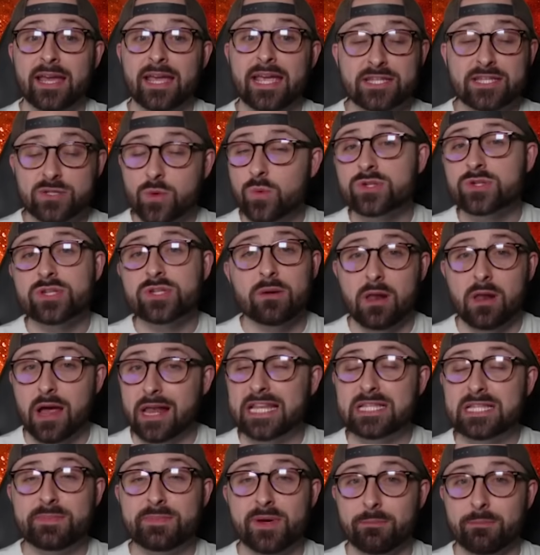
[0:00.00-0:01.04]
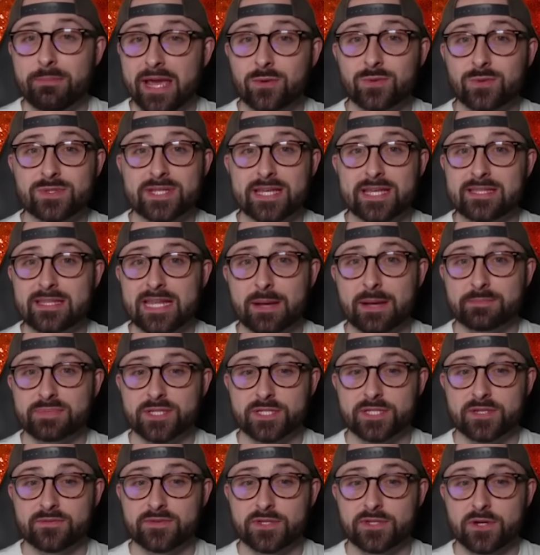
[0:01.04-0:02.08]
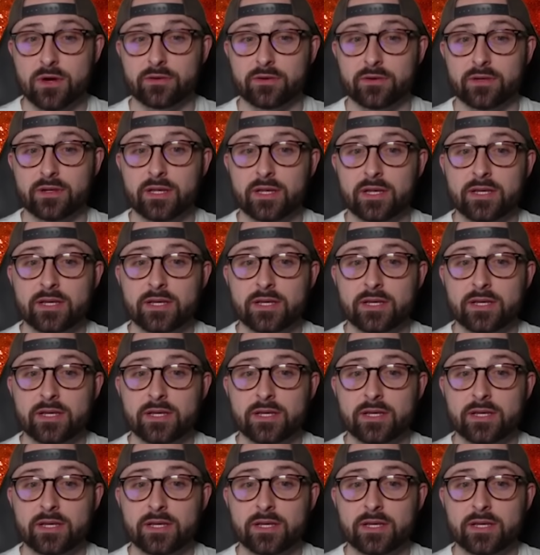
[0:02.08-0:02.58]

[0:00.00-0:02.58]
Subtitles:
he's also likely to be on penalties in the absence of Son.